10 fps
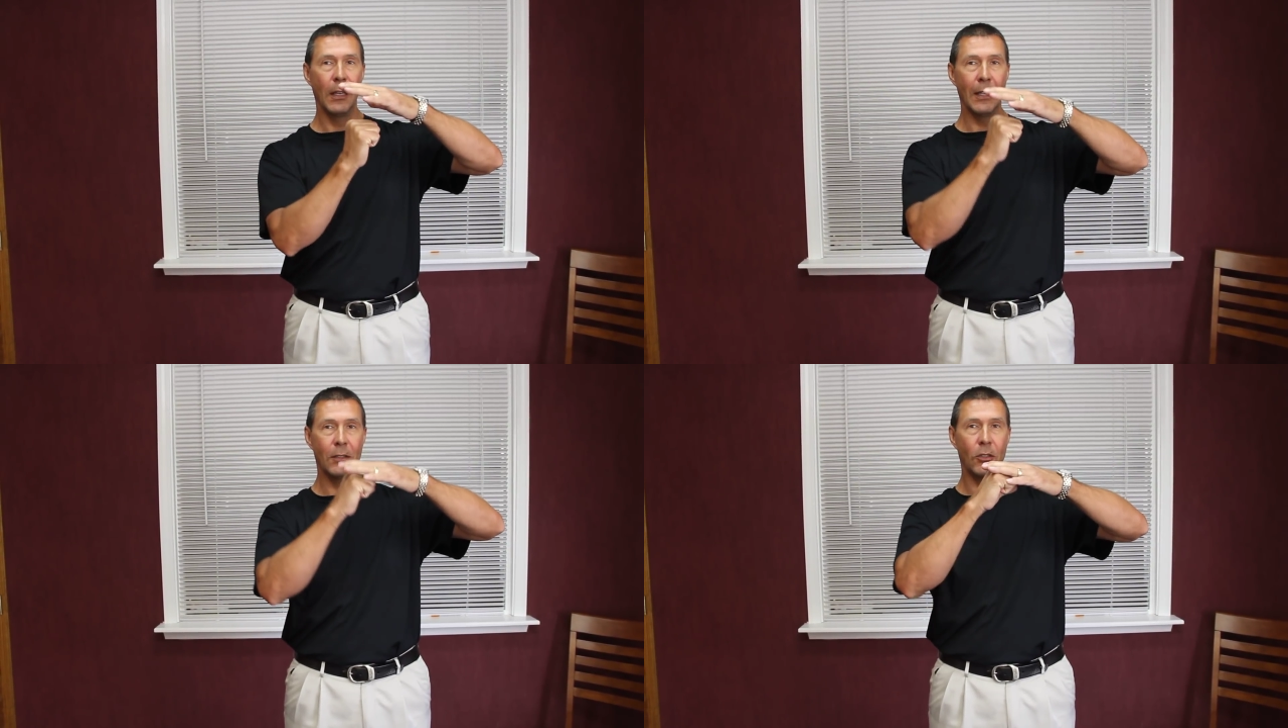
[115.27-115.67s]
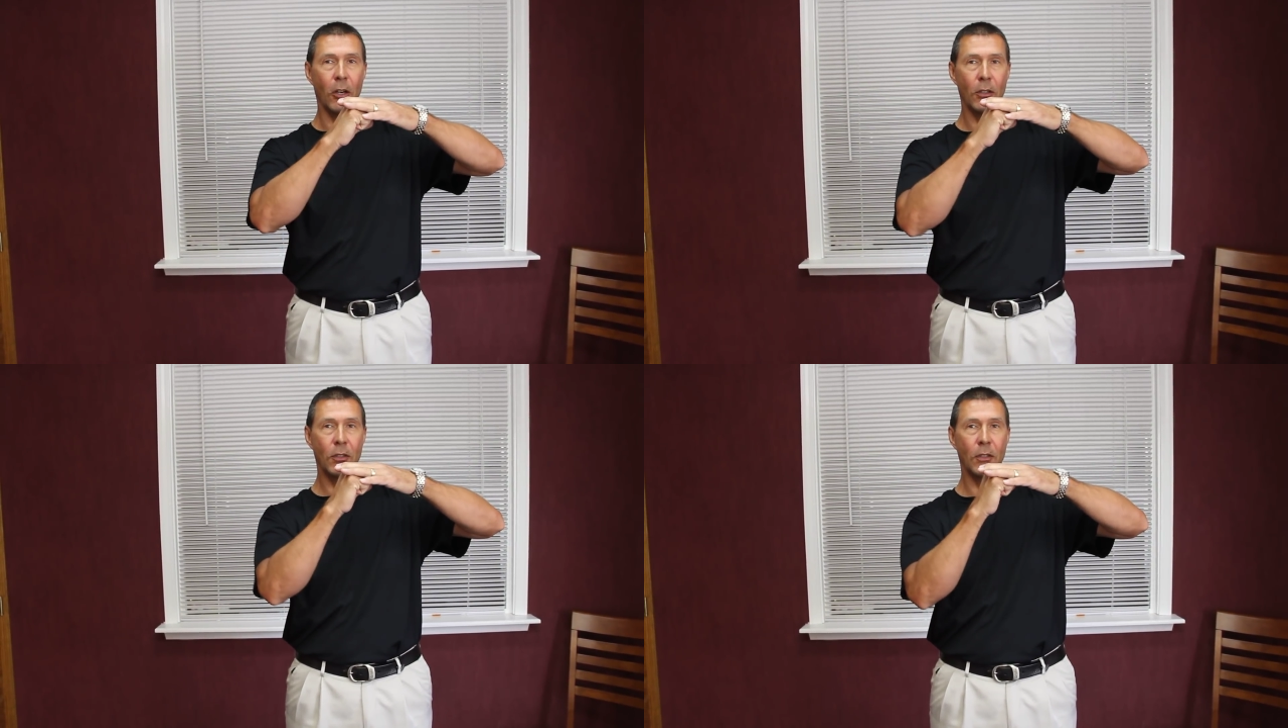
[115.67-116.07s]
it
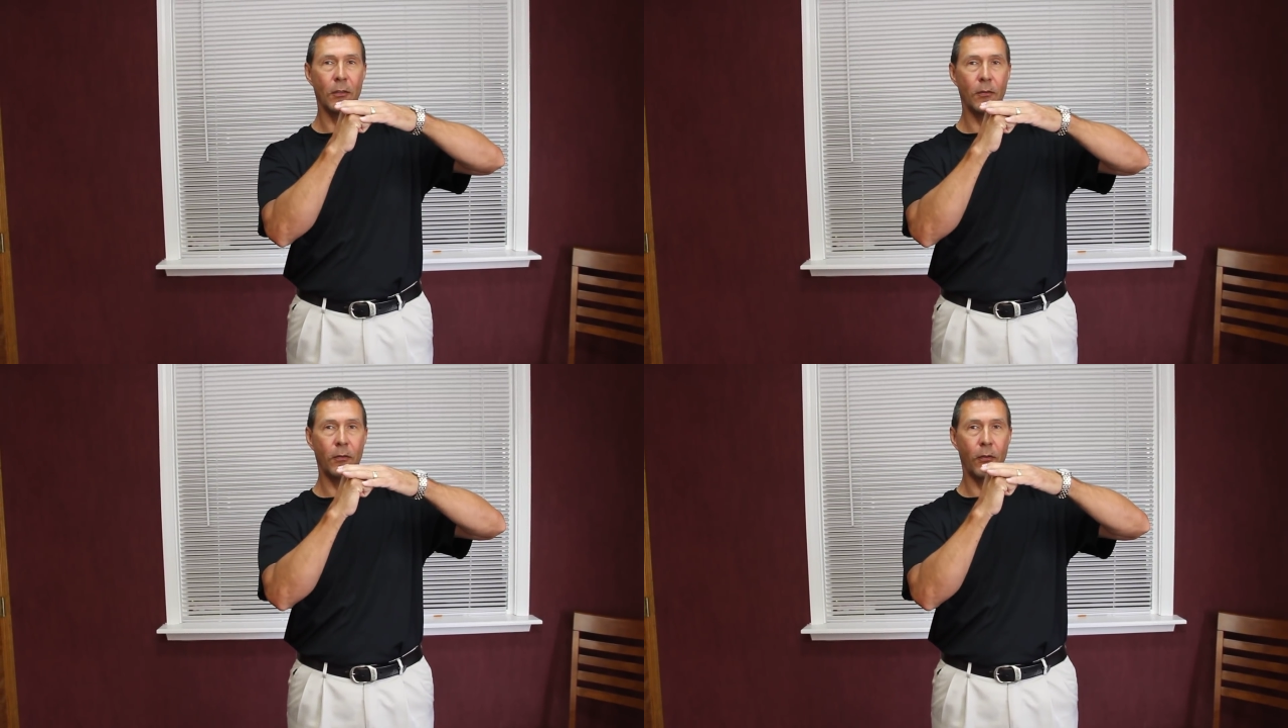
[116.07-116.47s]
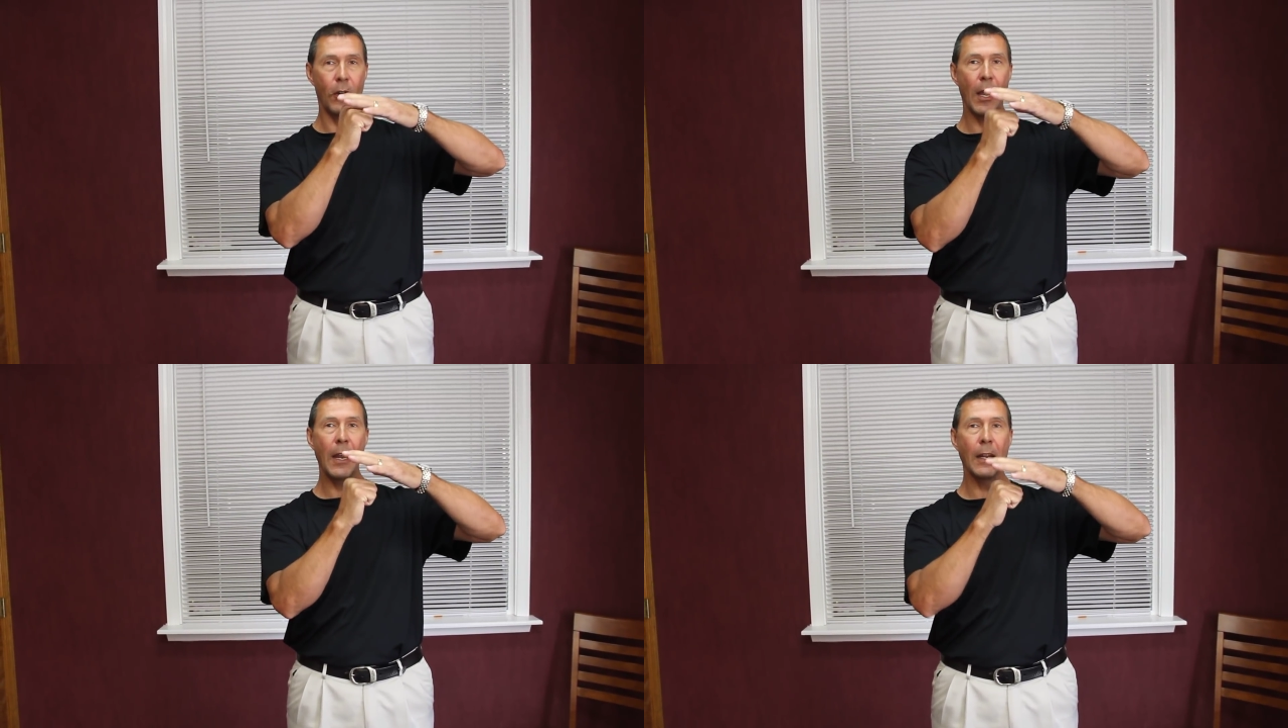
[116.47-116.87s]
starts to
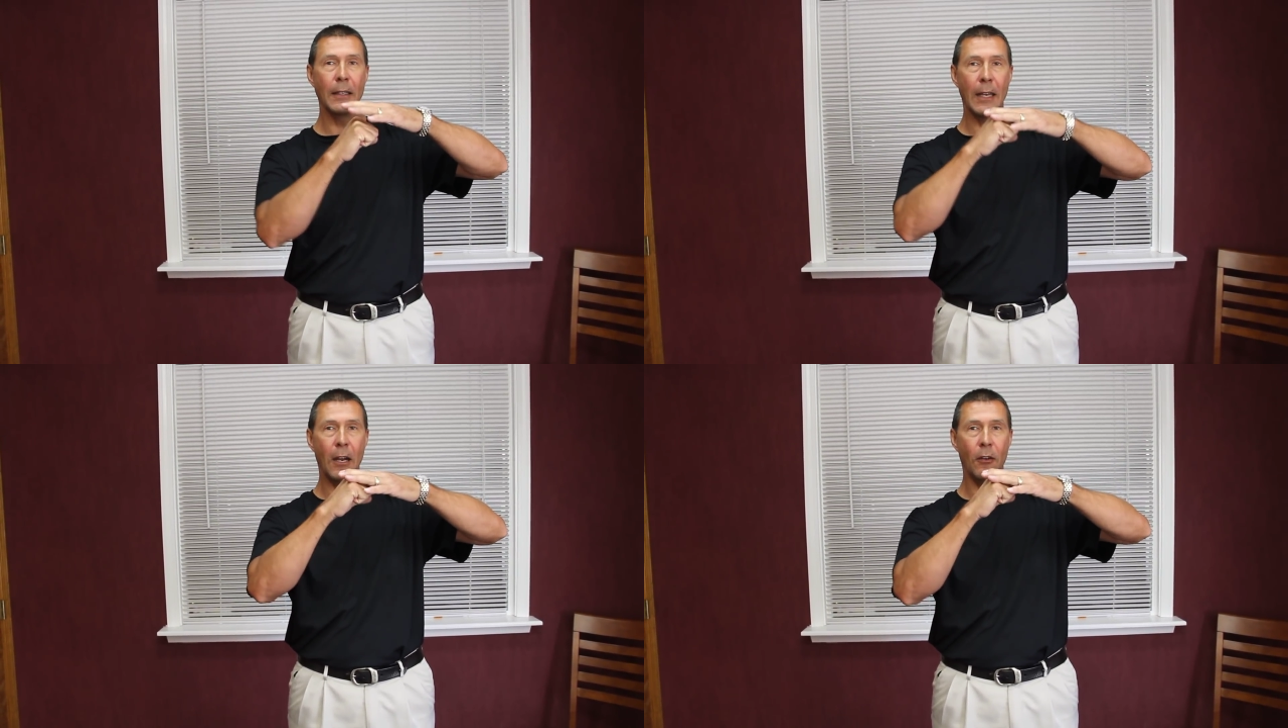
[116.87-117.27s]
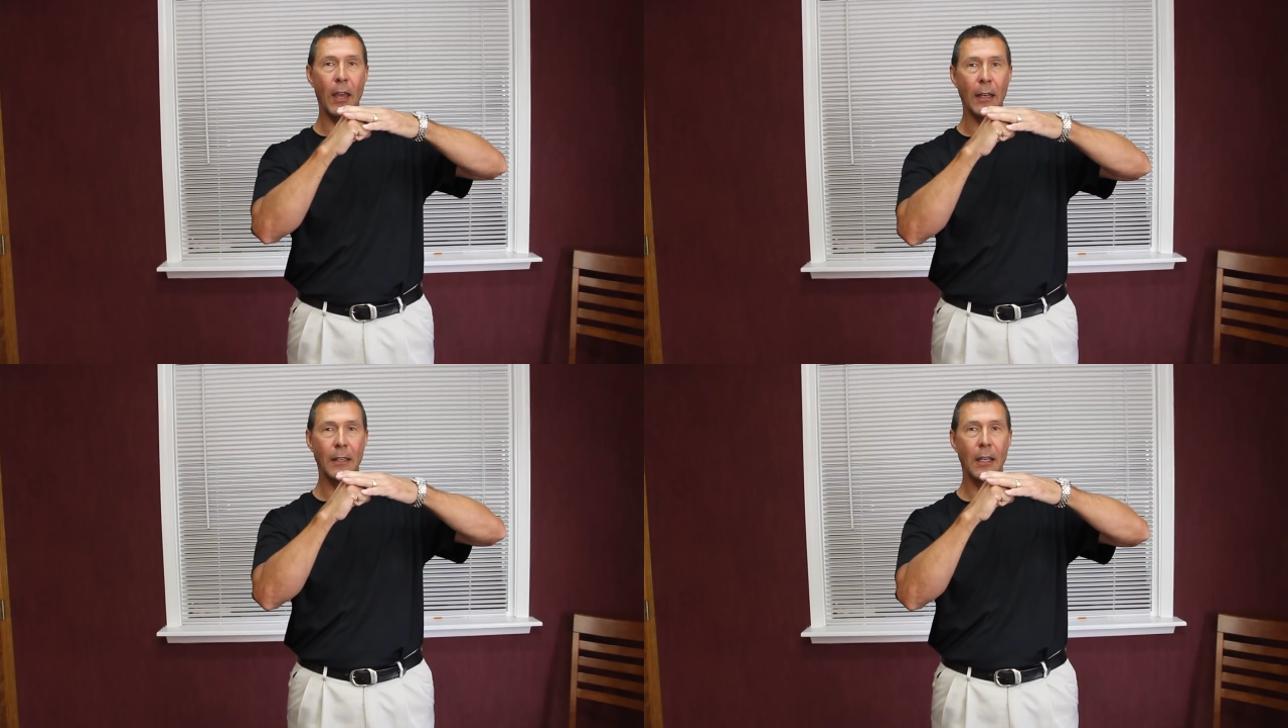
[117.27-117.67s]
fray and tear
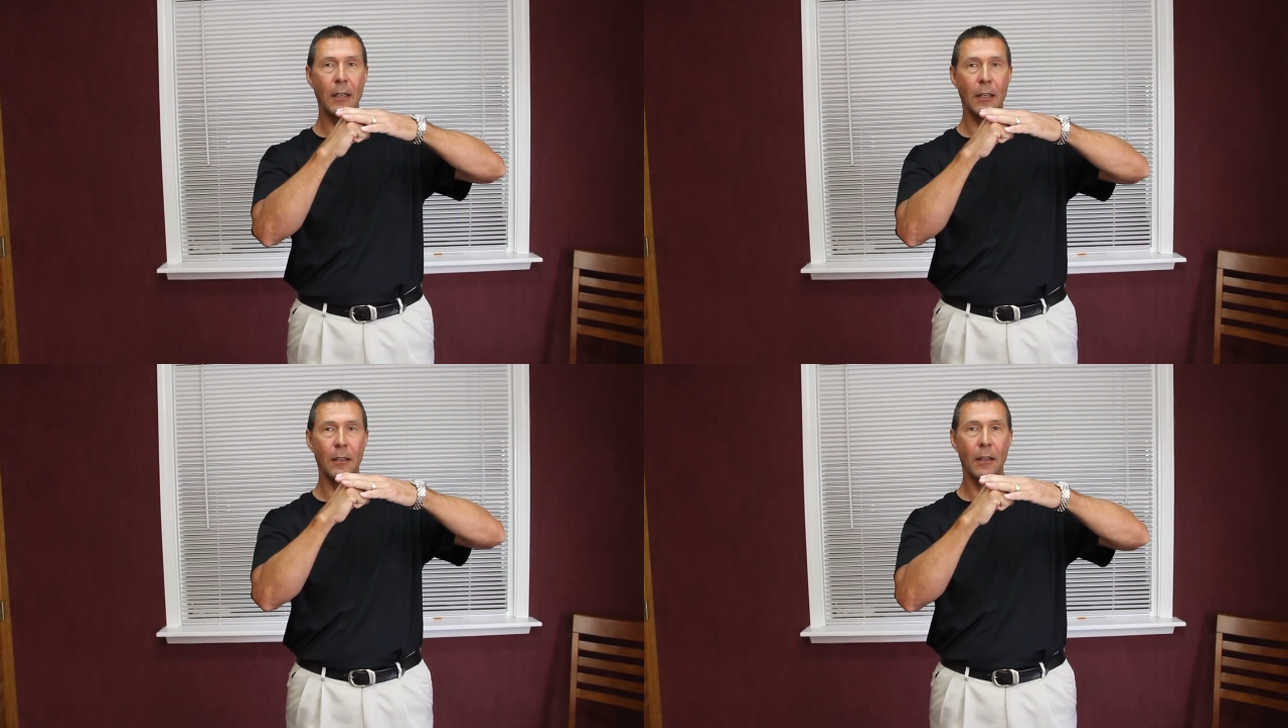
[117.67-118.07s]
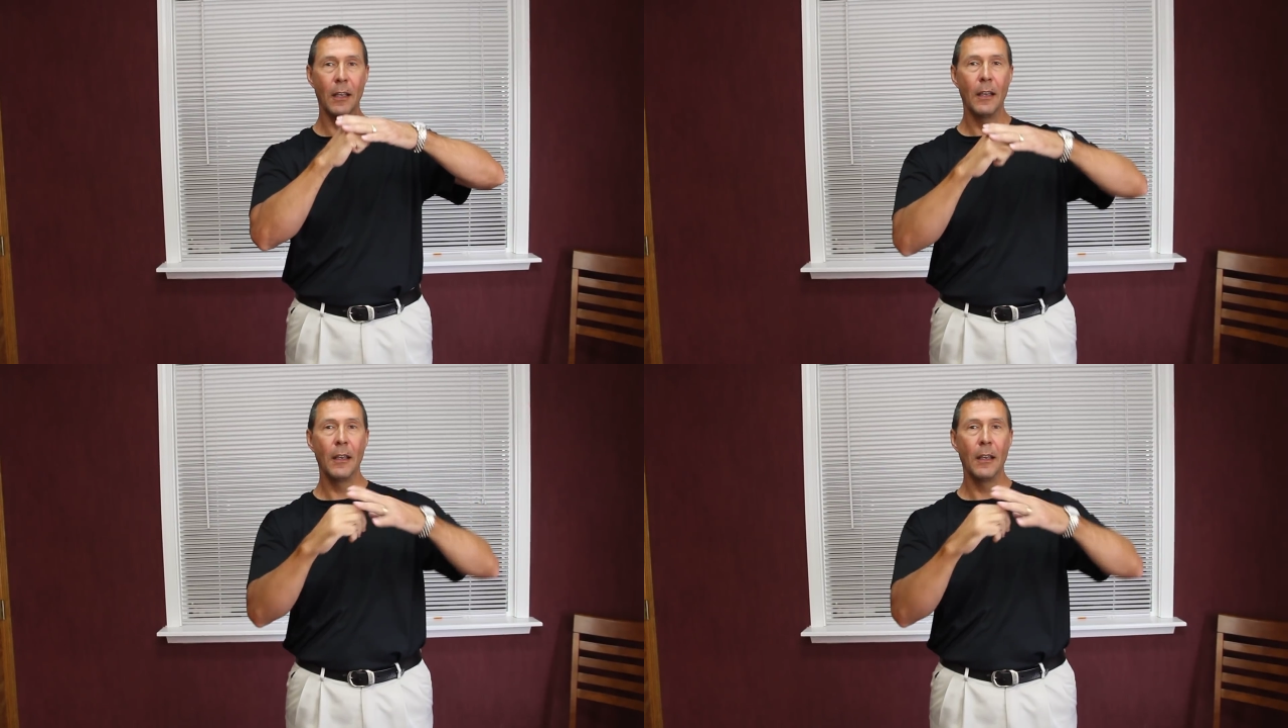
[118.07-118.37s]
that tendon,